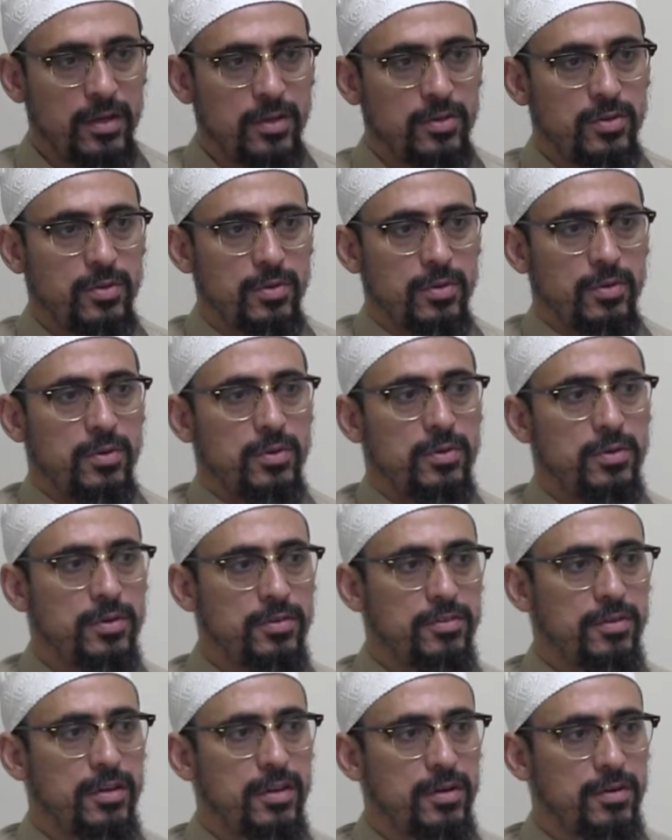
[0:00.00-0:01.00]
to
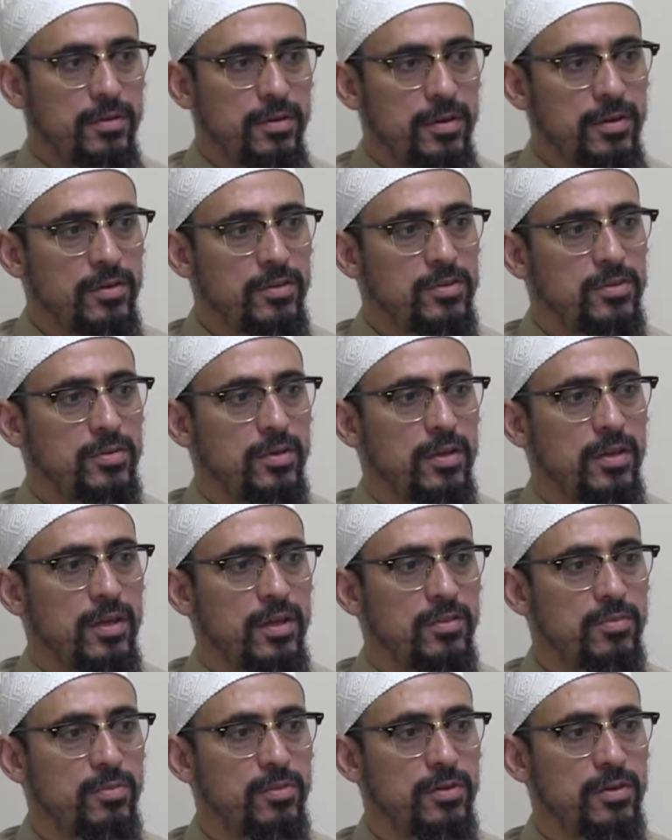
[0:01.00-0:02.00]
encourage adhering to
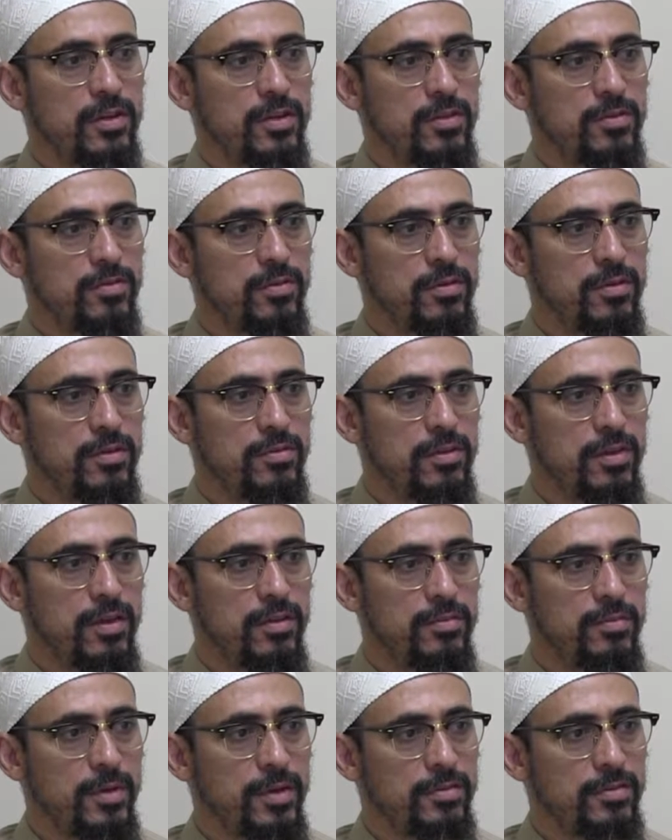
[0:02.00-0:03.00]
Allah's book and the sunnah of
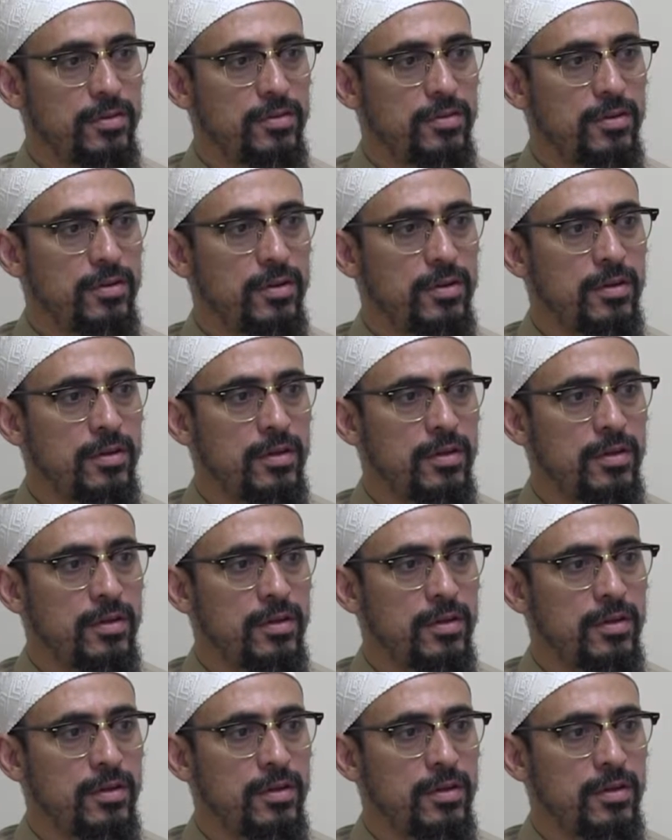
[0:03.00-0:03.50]
Allah's messenger,